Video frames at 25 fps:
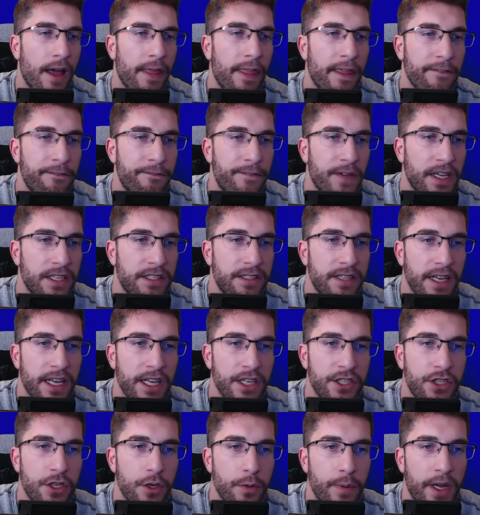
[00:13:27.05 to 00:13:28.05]
They fixed an
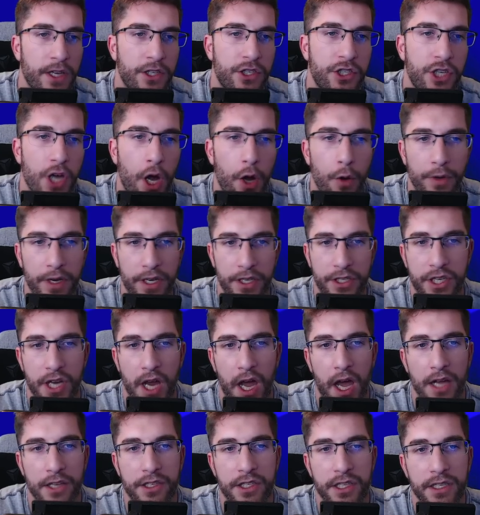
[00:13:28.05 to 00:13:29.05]
issue where shoulder
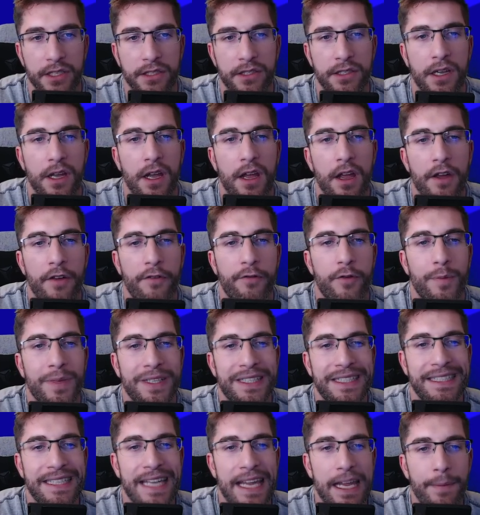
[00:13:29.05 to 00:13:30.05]
charges from a
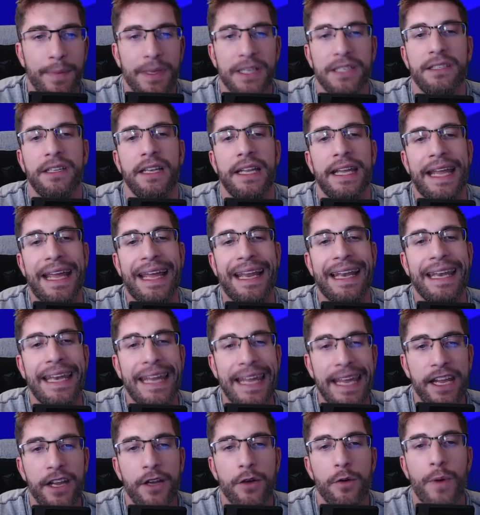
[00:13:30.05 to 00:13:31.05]
seamlessly
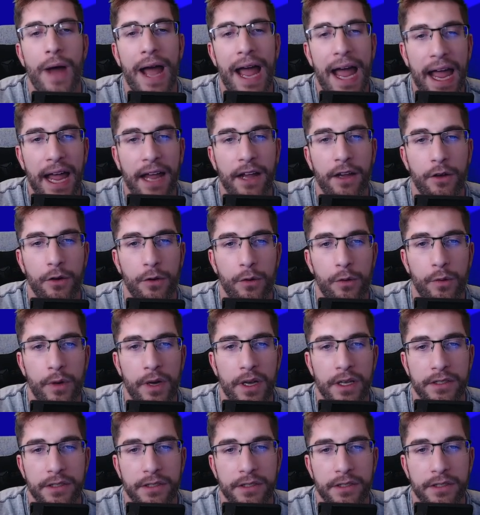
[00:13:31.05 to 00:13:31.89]
illegal angle,